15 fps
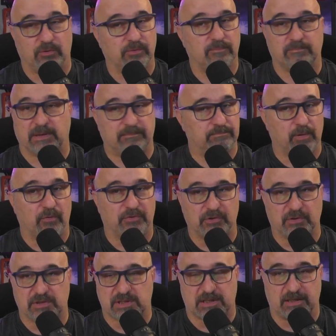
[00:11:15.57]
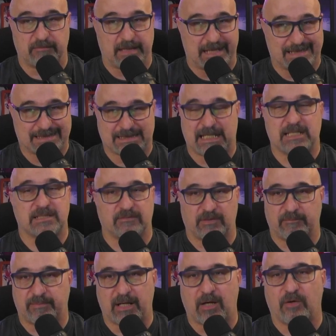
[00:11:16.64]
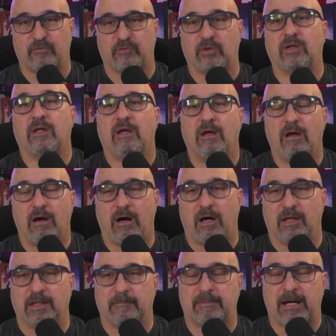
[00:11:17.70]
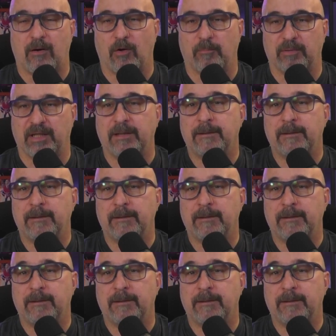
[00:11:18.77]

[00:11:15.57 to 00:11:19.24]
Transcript: but both units are going to be excessively powerful on the power play.